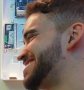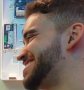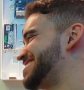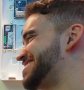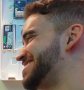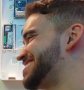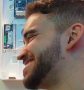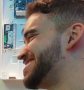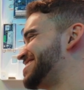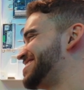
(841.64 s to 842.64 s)

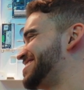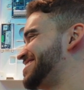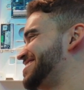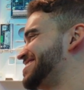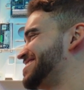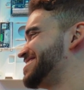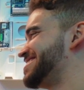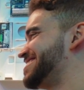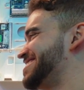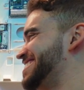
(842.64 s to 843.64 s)

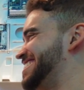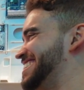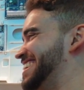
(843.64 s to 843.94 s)
(not speaking)